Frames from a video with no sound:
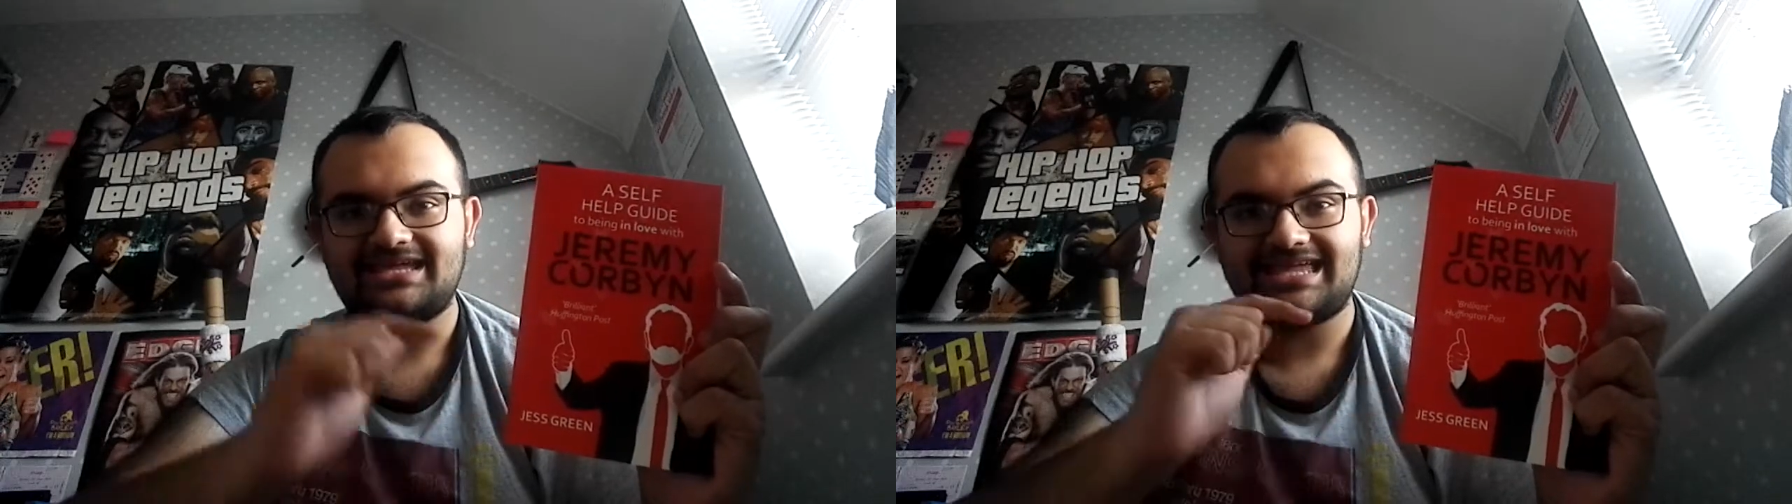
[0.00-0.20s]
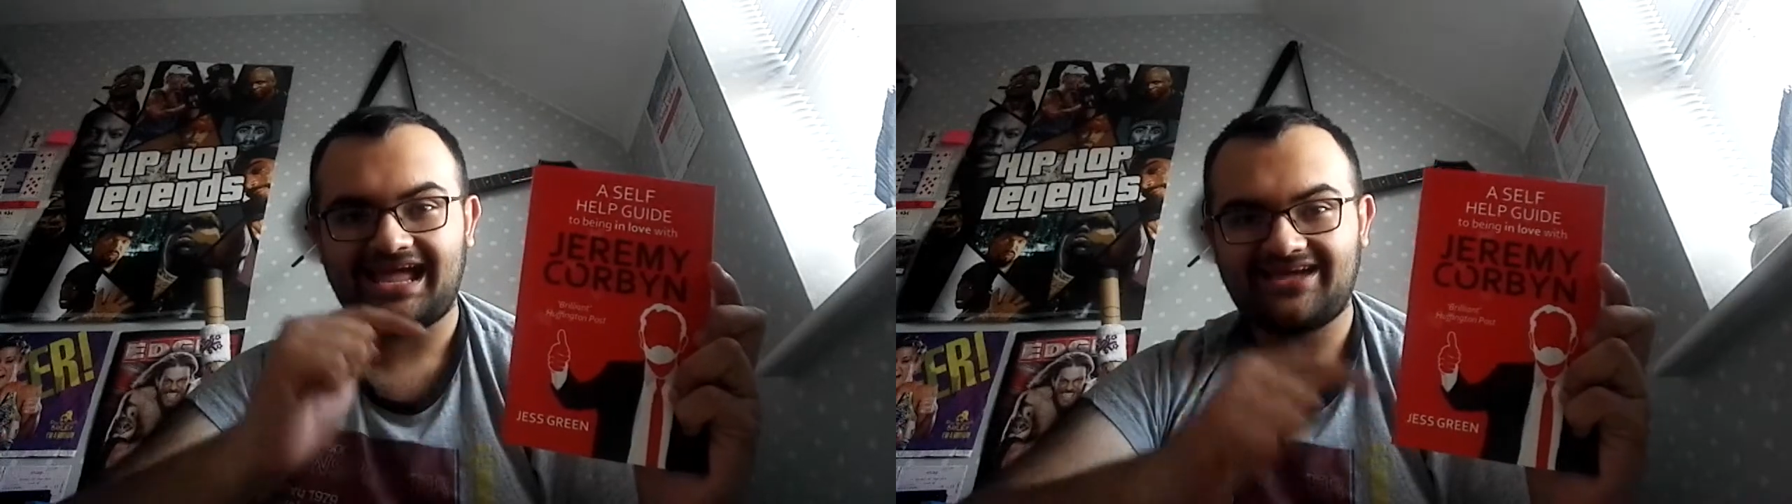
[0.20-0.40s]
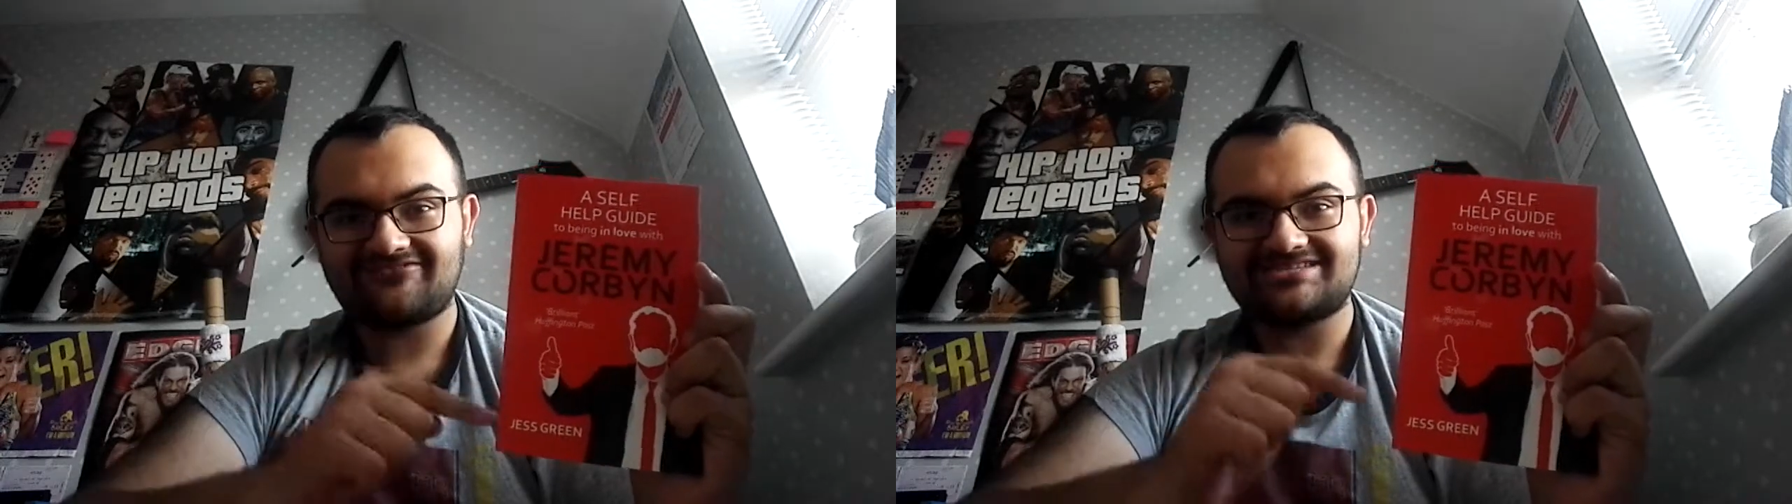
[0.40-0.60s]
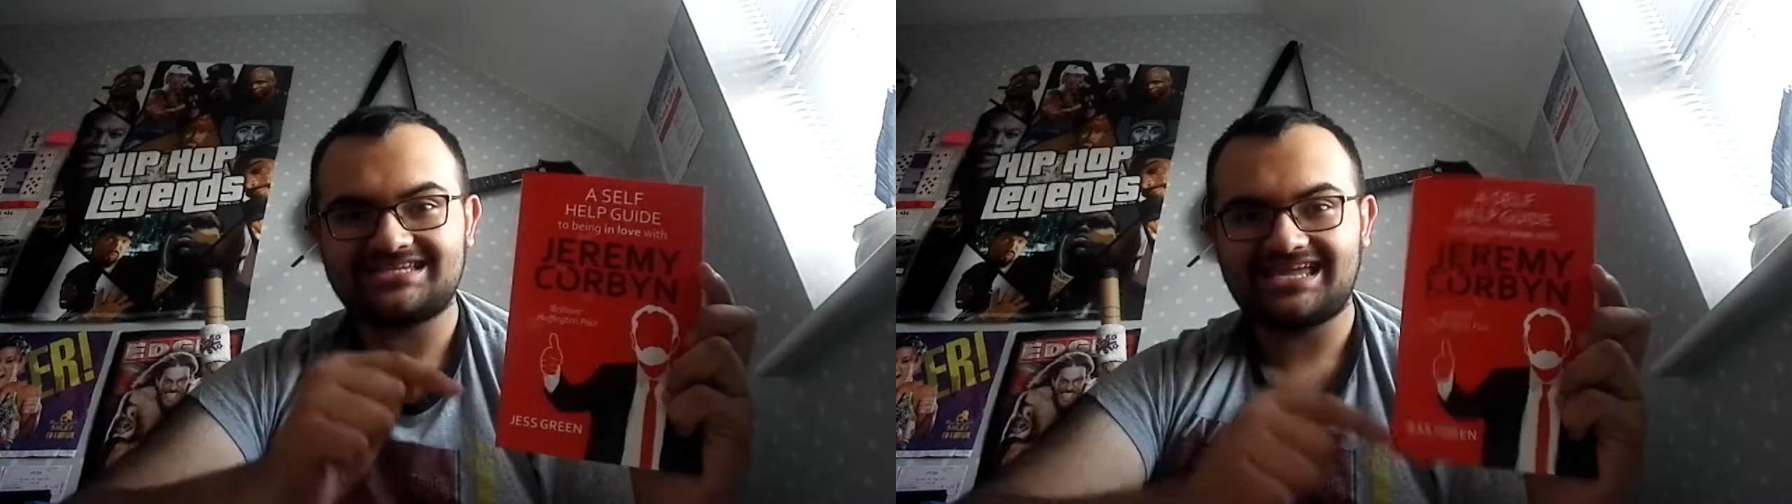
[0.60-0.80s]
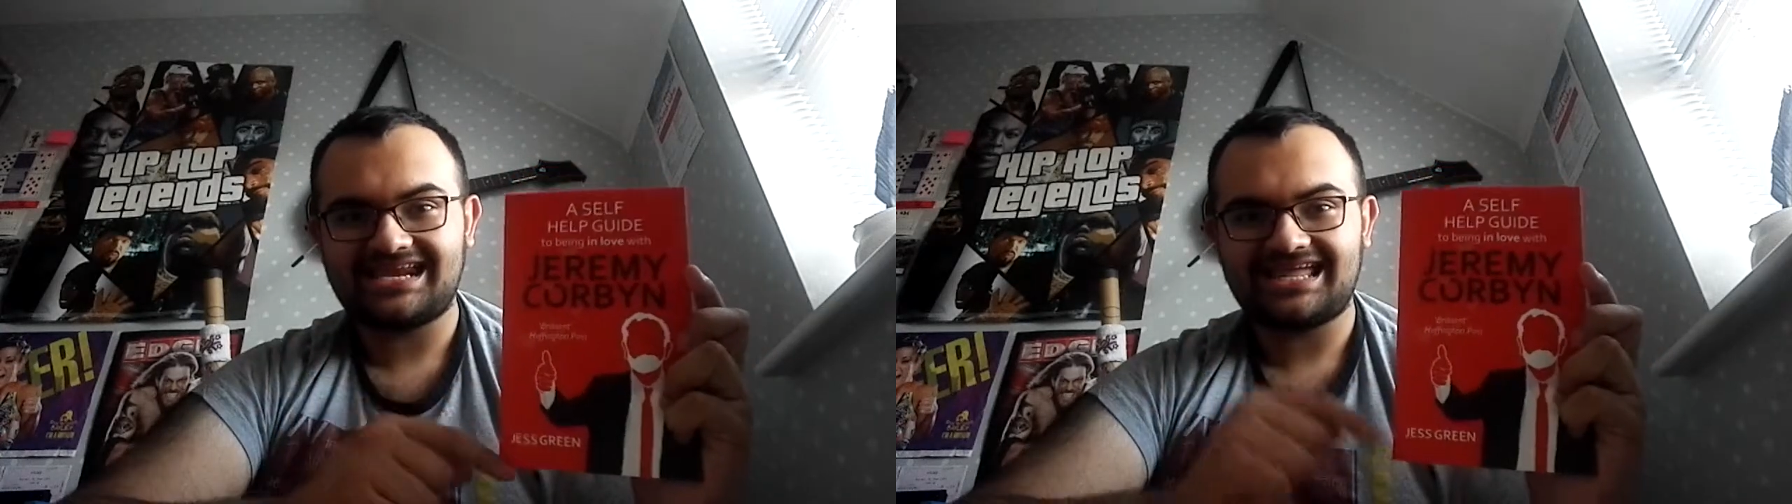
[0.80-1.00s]
you have to
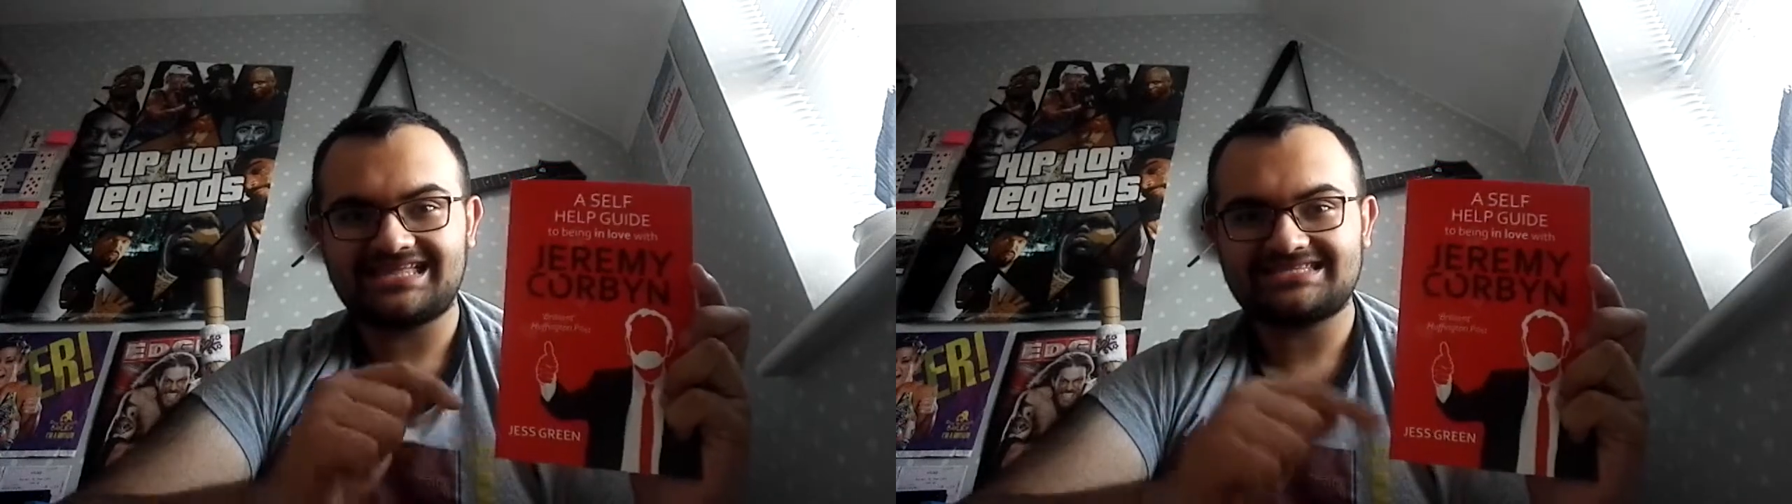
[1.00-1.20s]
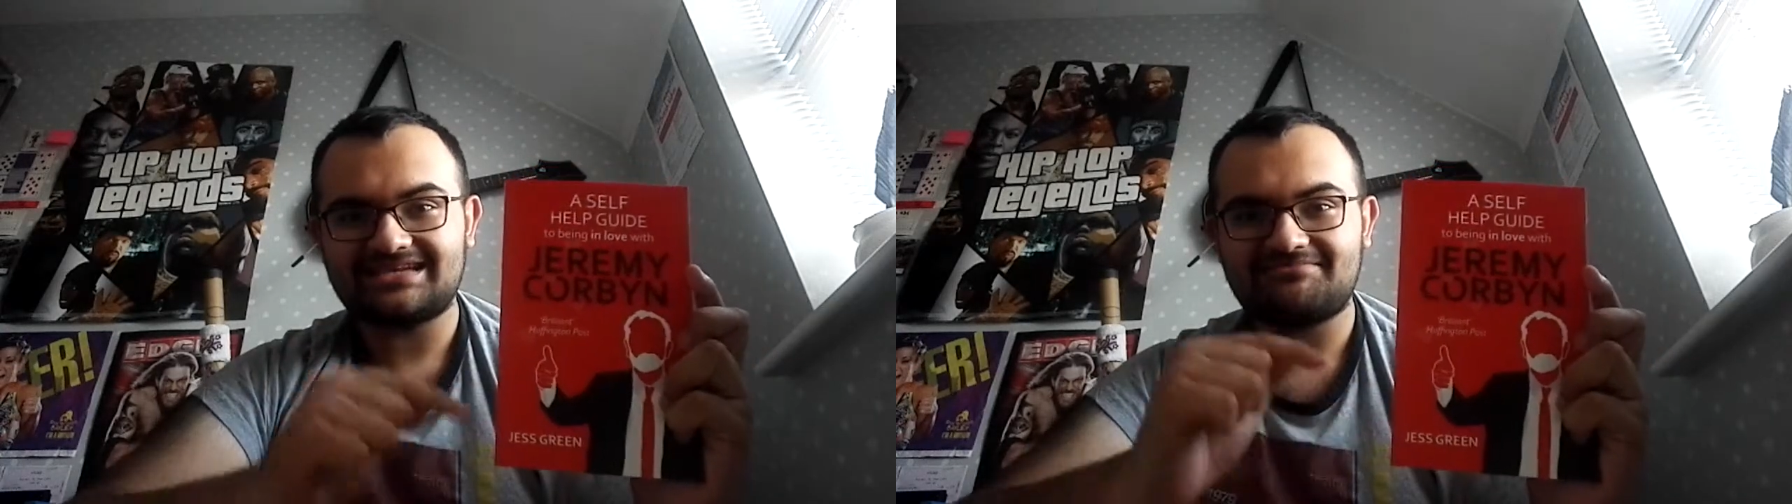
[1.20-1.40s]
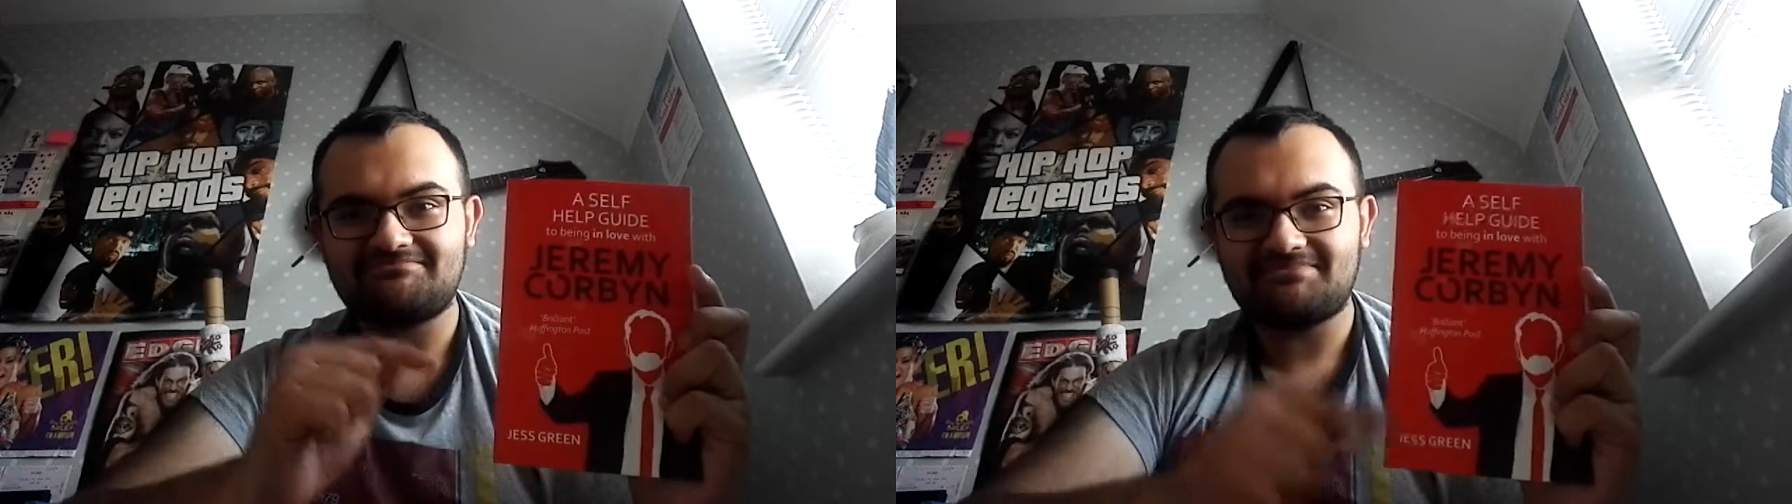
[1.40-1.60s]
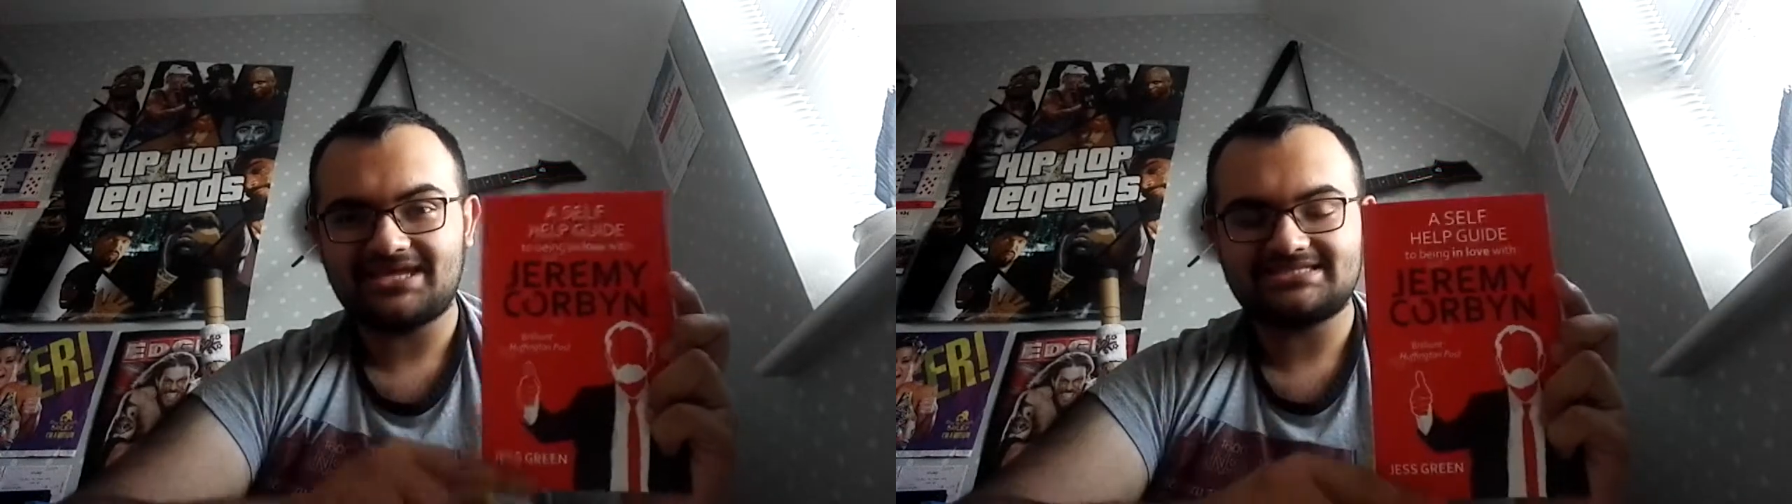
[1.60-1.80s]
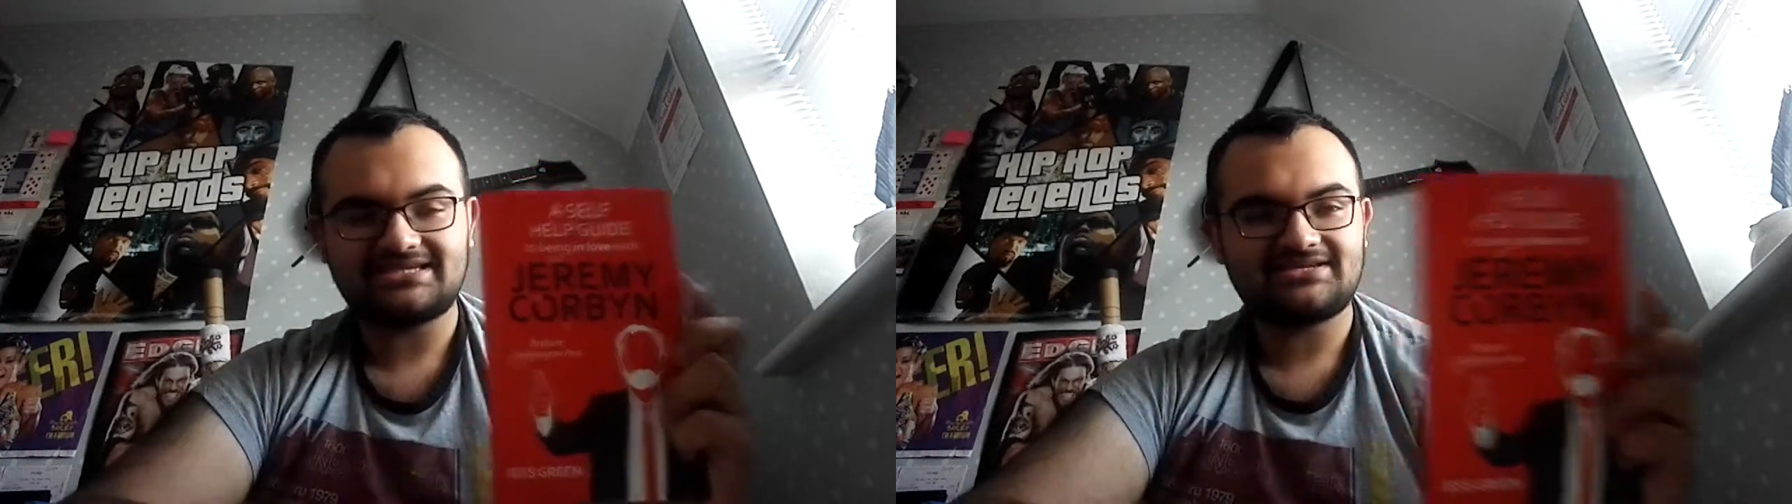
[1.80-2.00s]
get it. It's
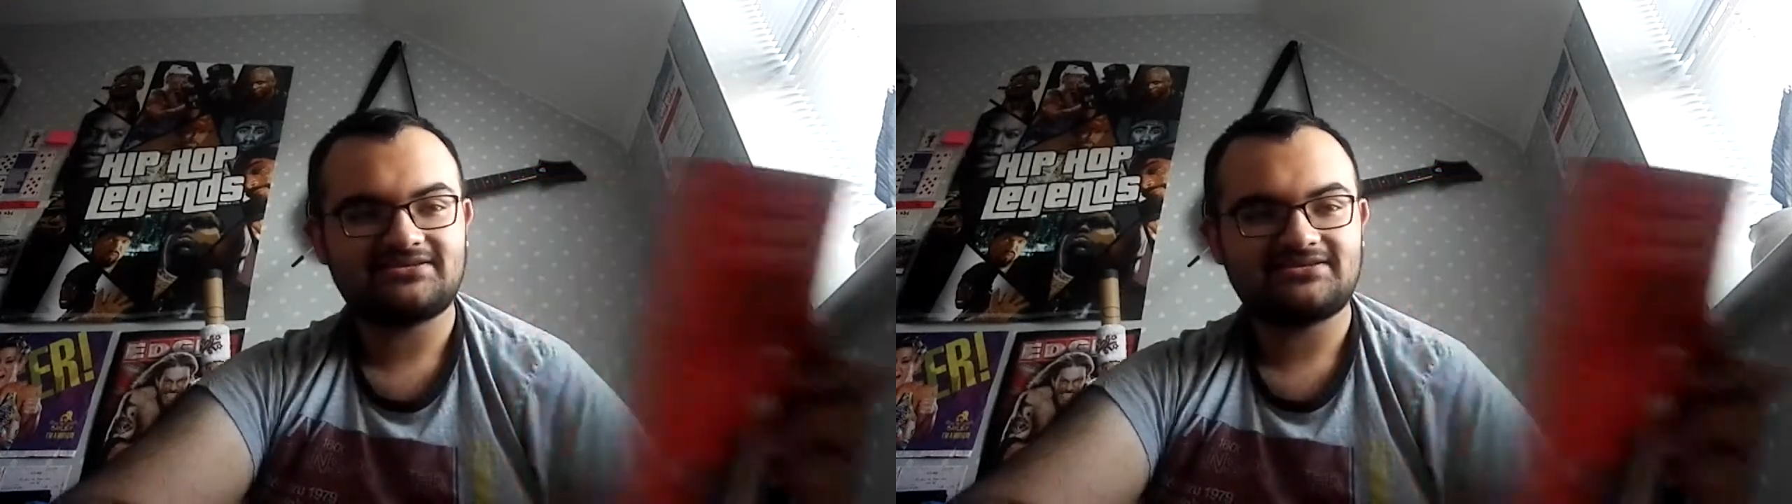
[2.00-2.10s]
amazing.